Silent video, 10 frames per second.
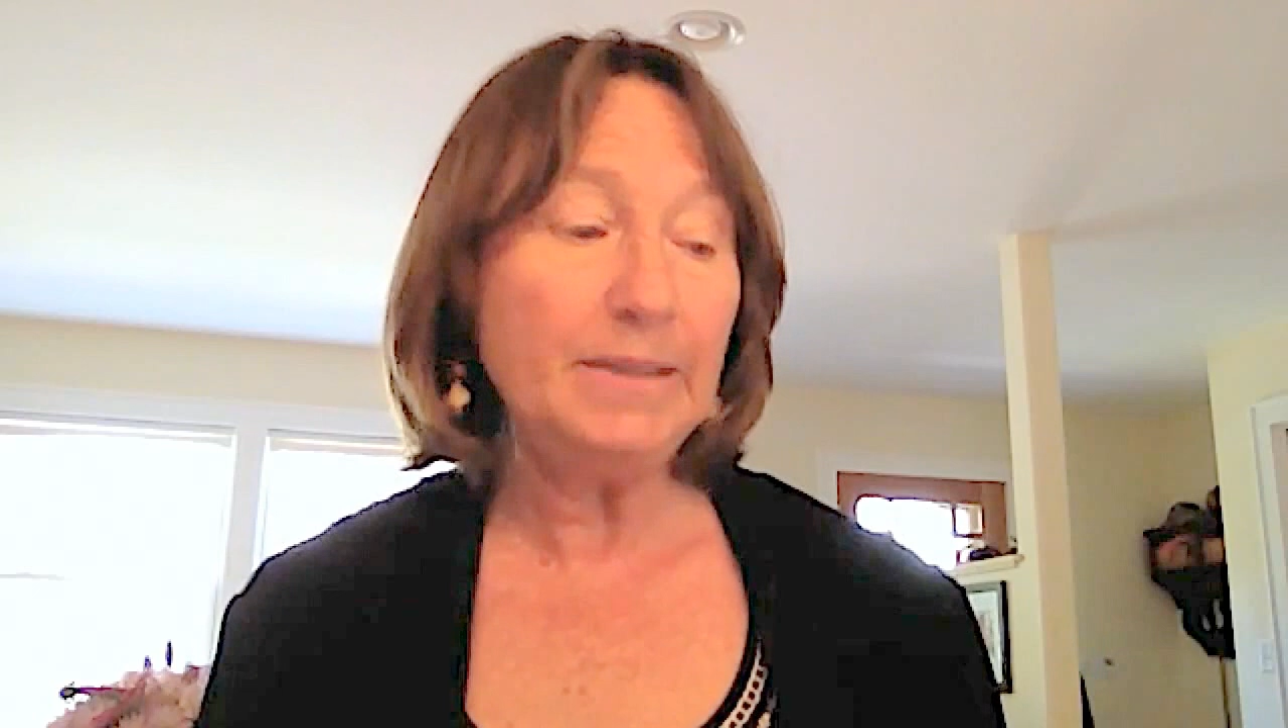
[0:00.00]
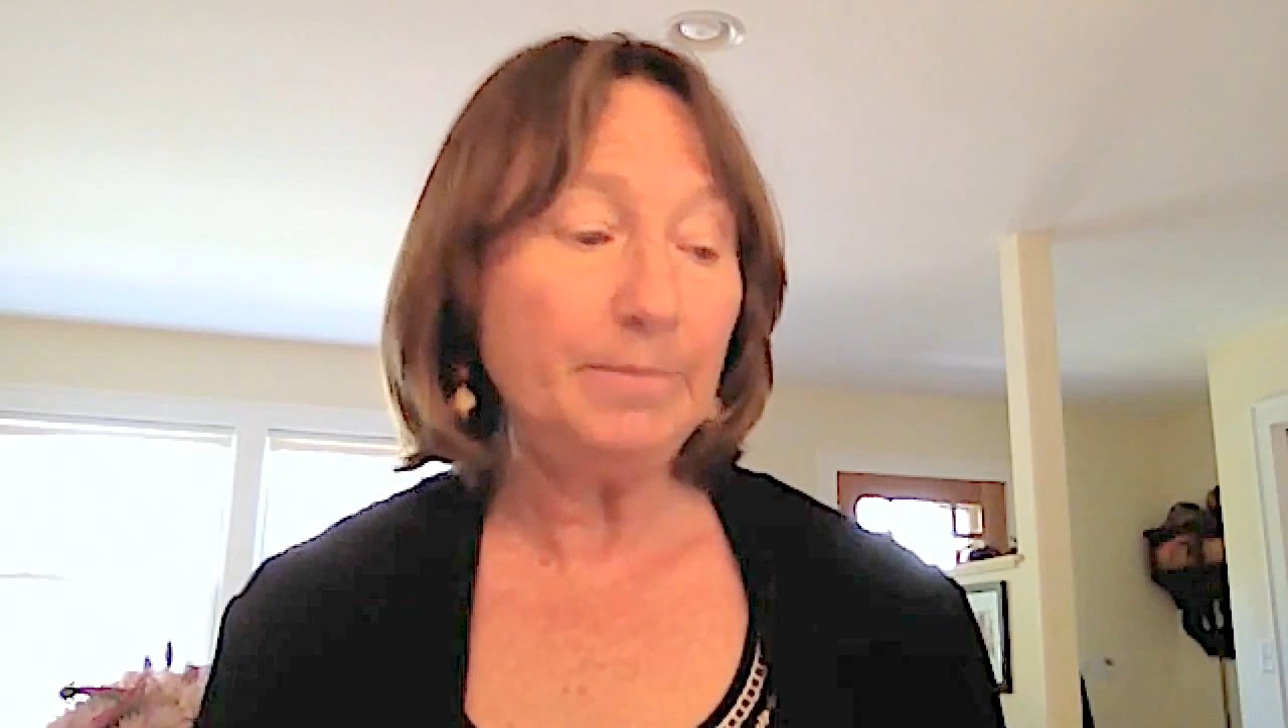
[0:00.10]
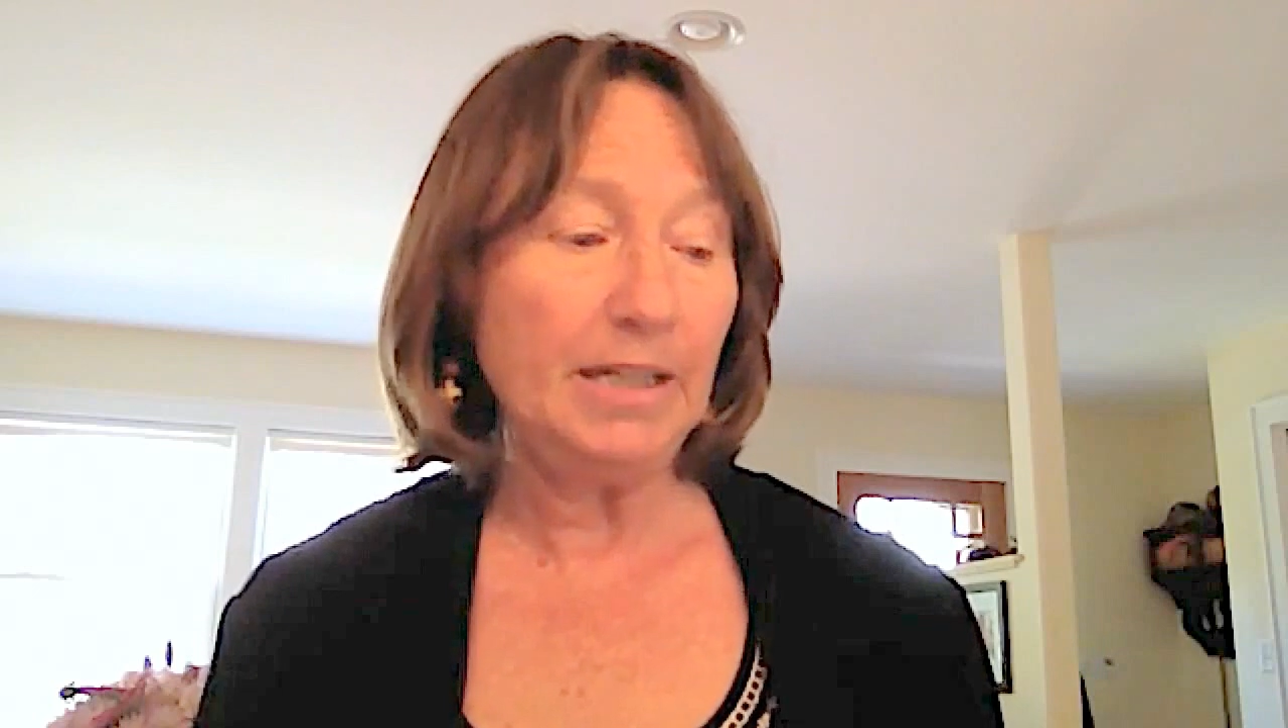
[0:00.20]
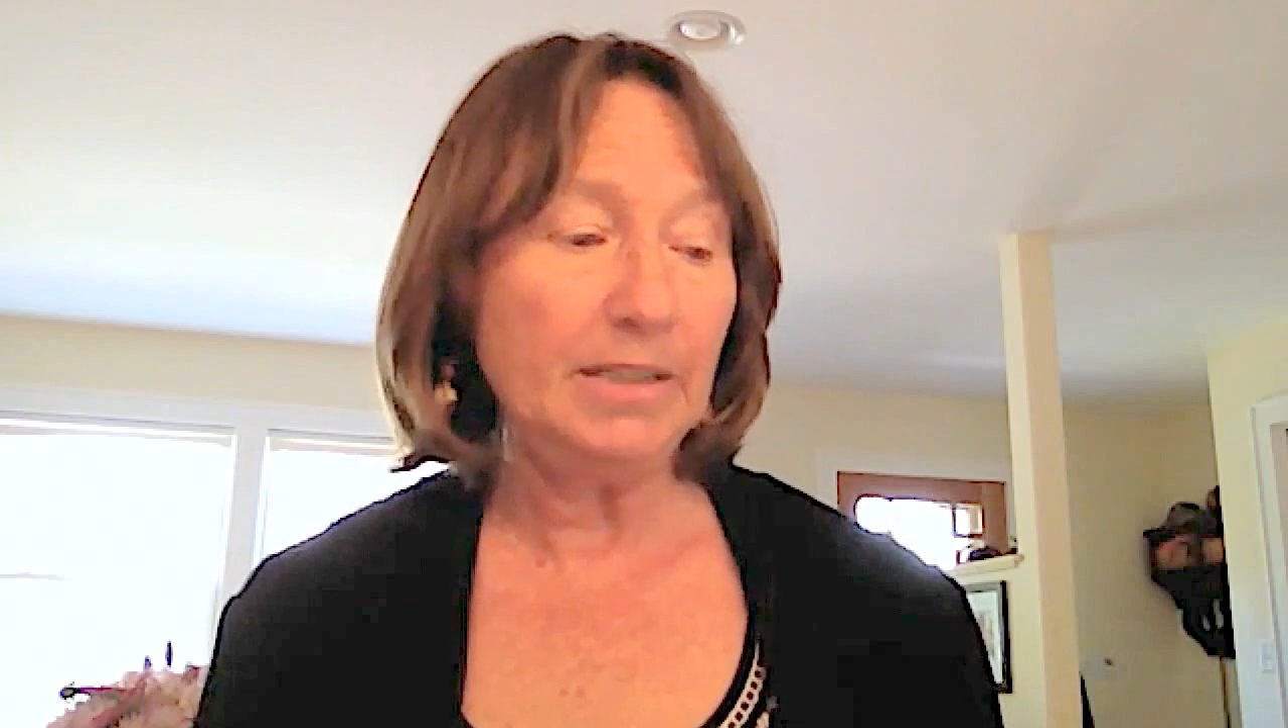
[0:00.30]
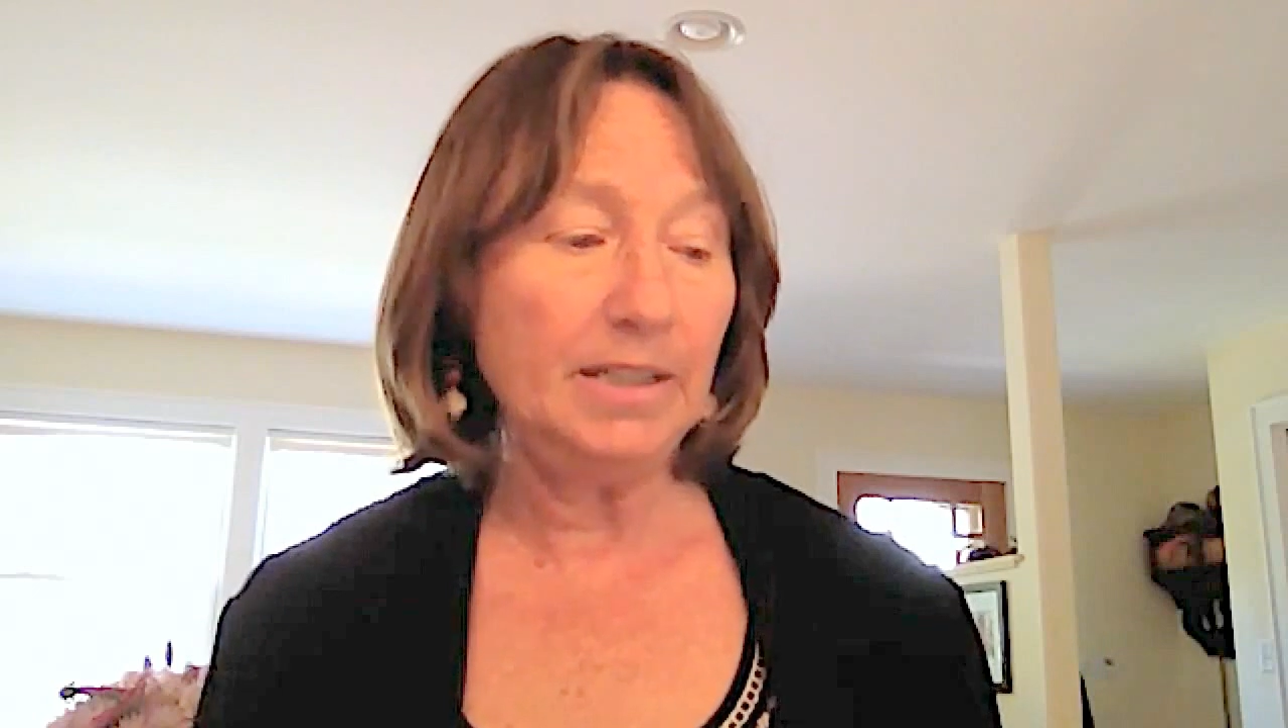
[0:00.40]

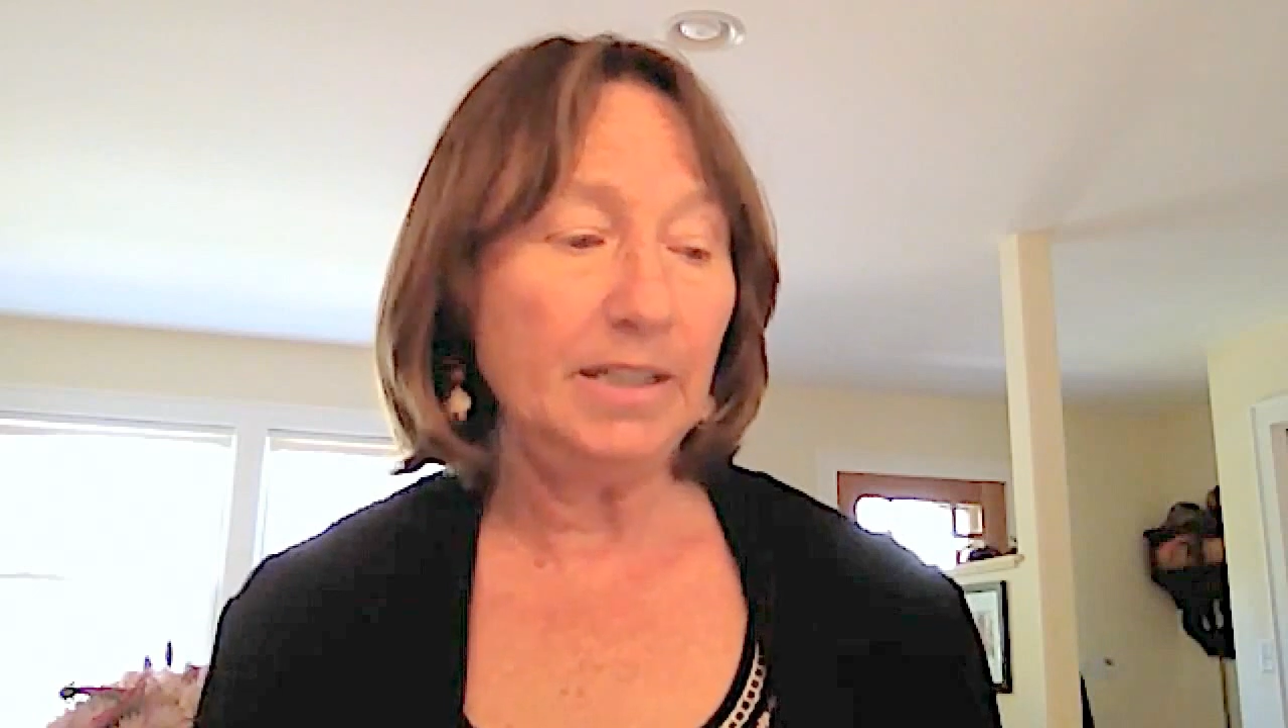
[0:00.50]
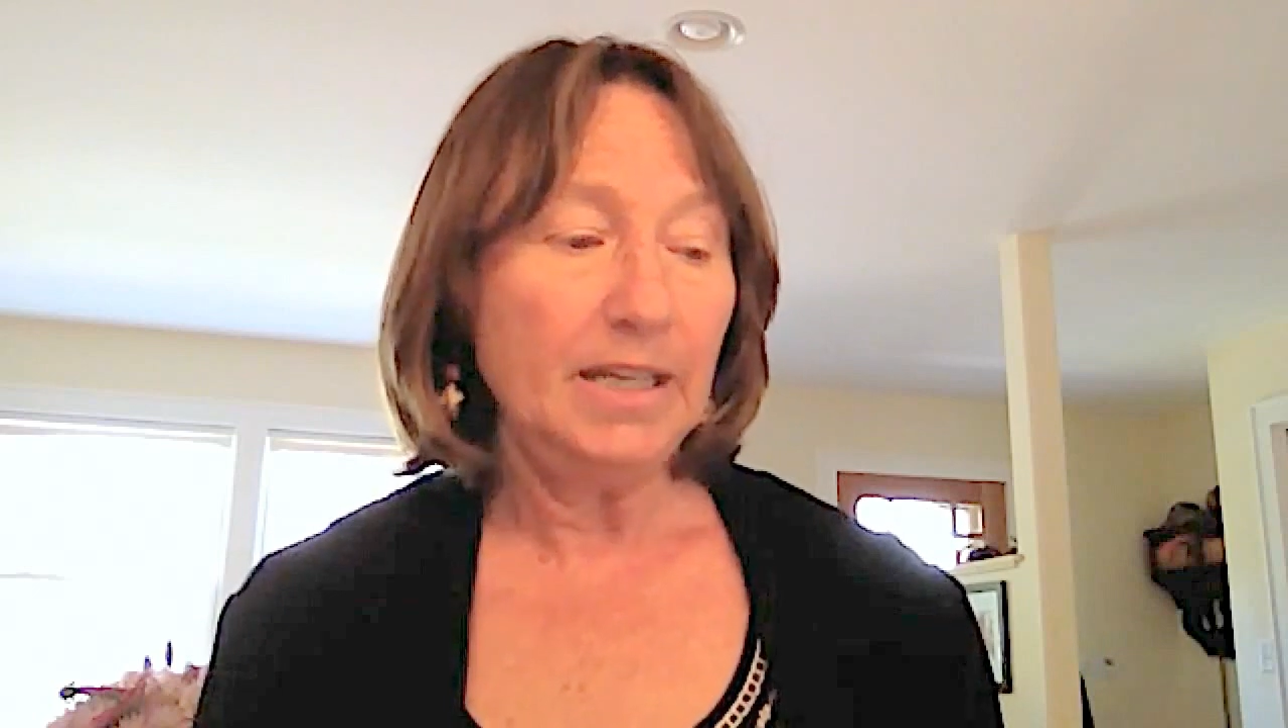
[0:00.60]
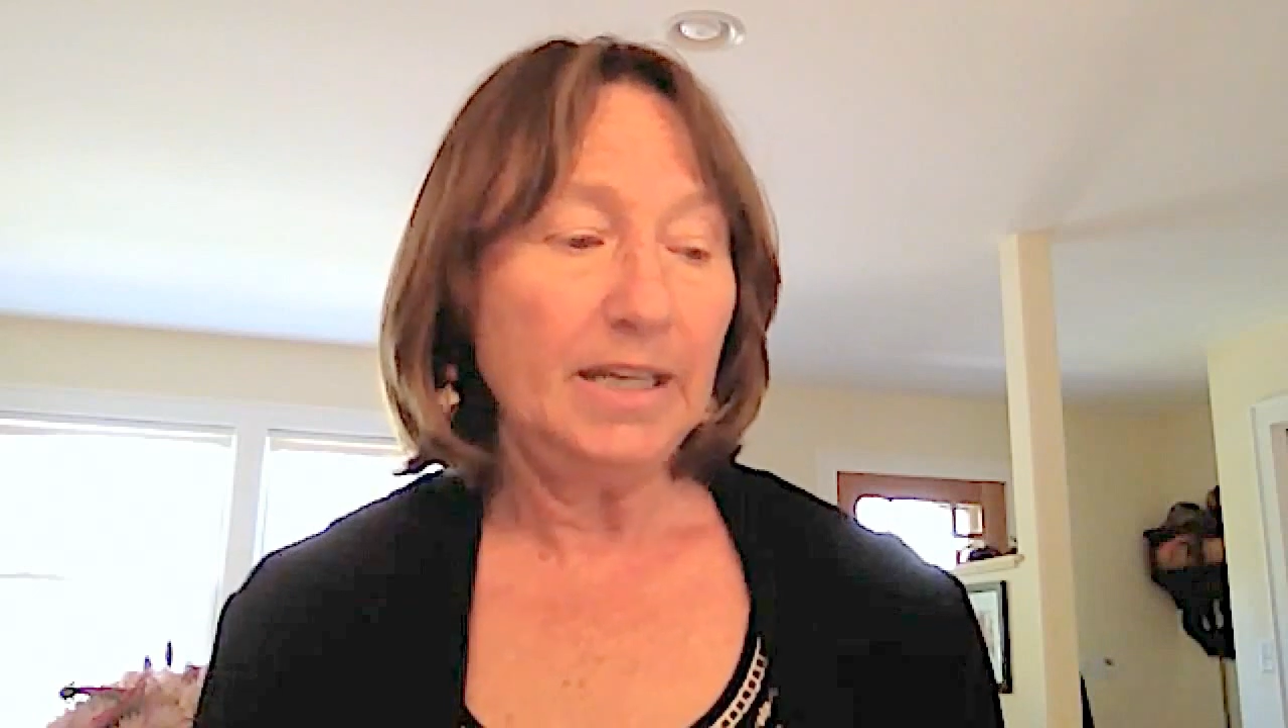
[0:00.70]
pilot